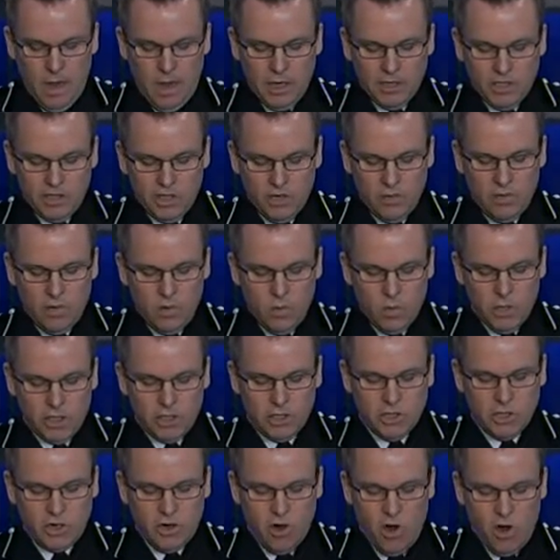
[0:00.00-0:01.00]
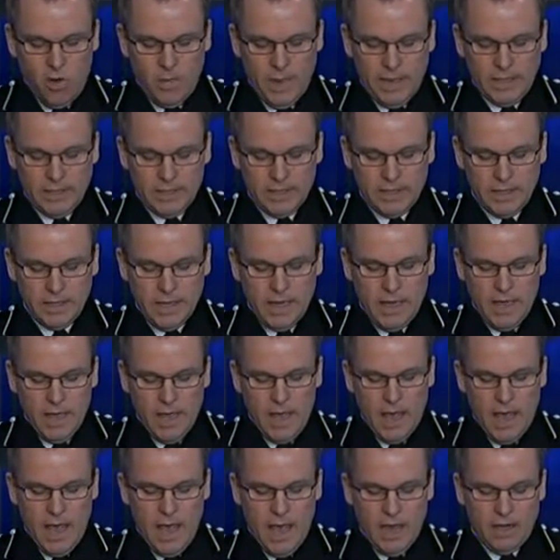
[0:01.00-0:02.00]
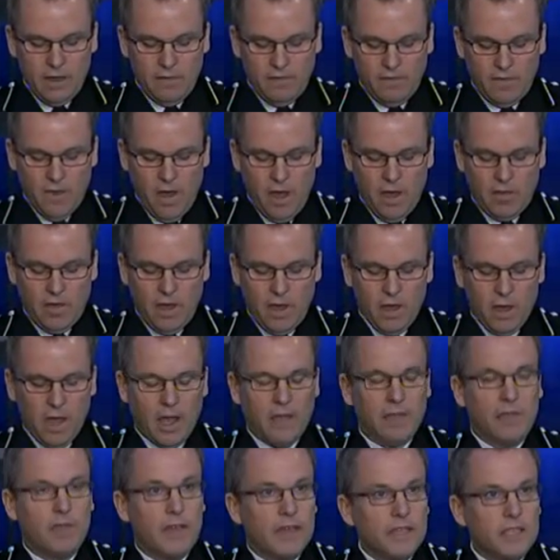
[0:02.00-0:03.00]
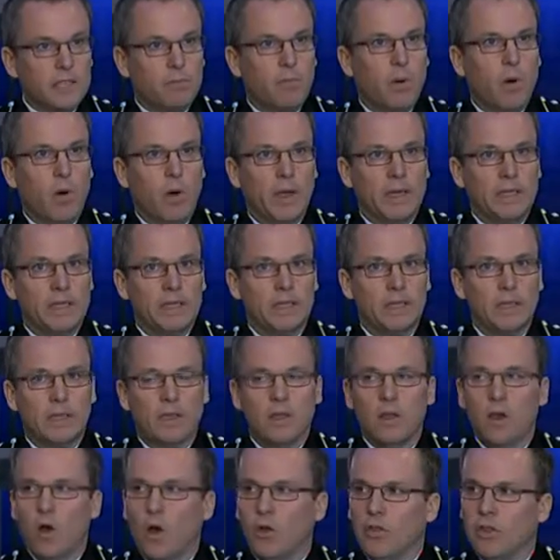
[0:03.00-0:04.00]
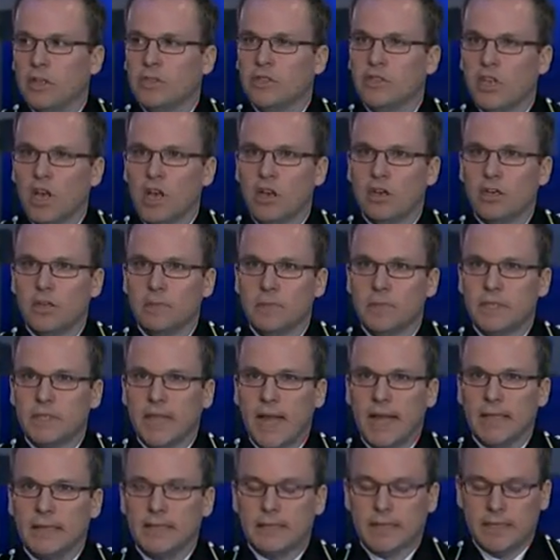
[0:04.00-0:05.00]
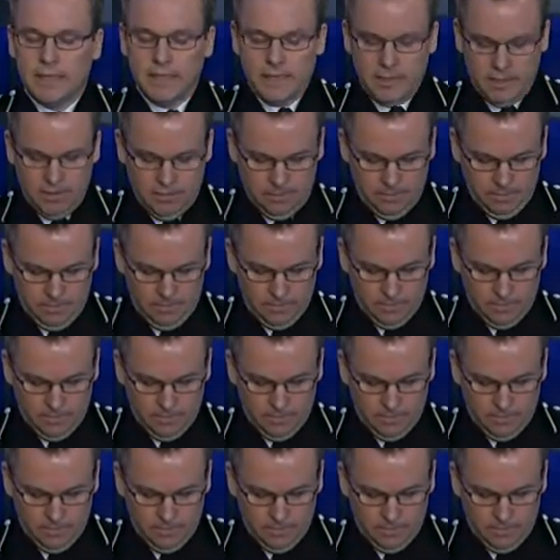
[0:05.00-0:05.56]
I do not wish to comment any further at this point on the circumstances.